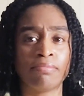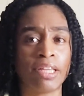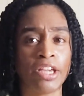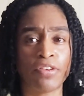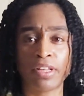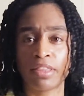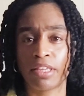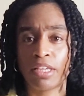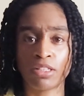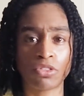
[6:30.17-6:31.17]
hearing
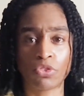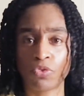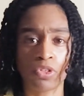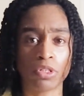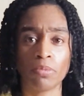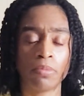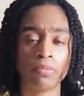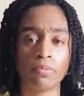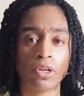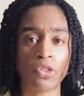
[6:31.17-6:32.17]
things from
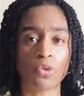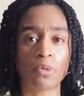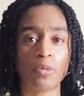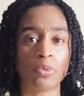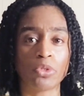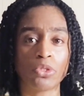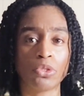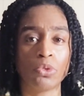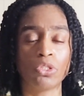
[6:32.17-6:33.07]
other people too,